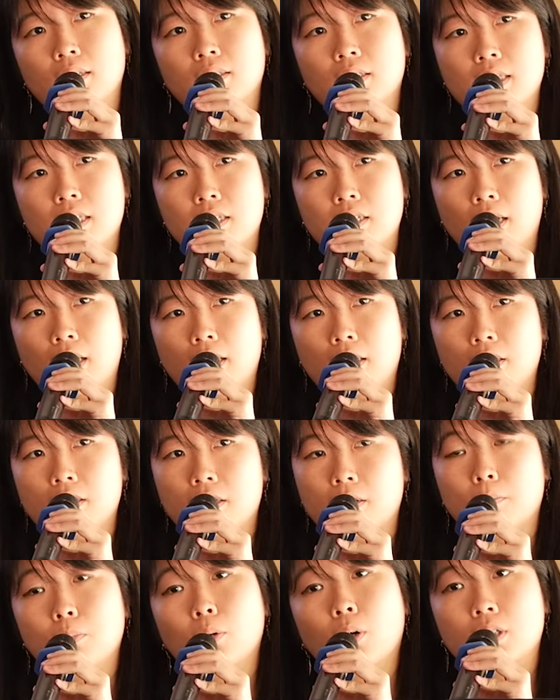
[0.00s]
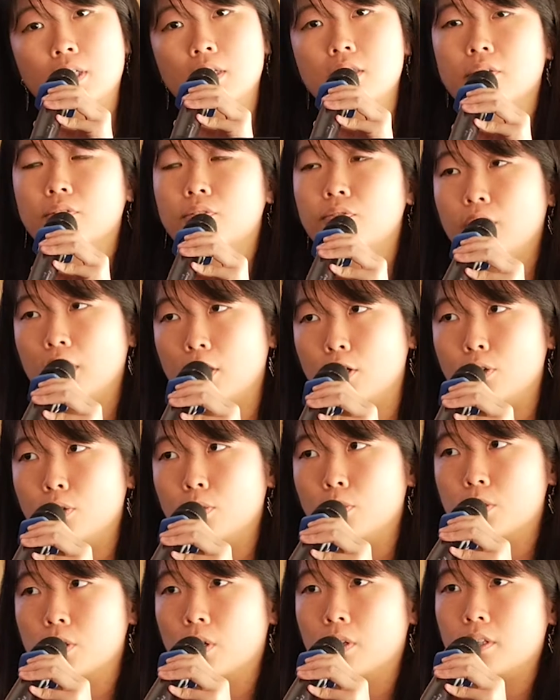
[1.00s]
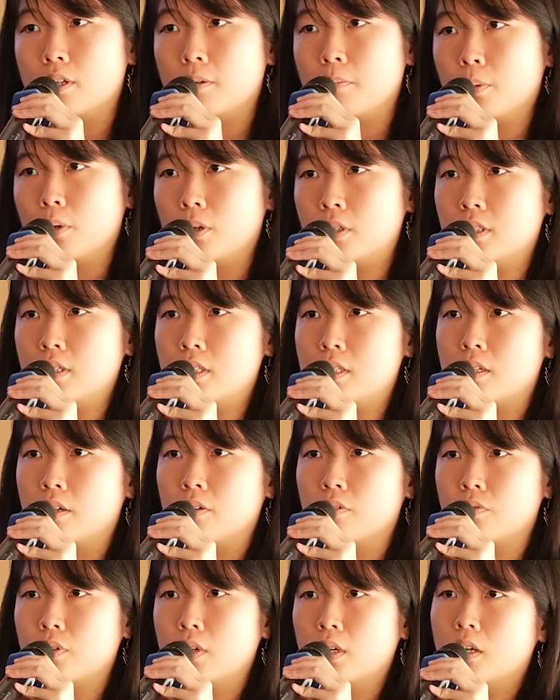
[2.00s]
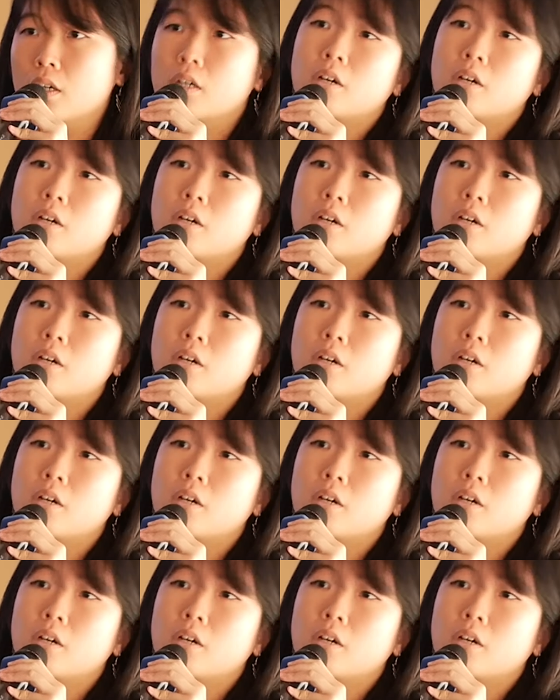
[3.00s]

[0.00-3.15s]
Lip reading: understand the importance of fake news or the importance of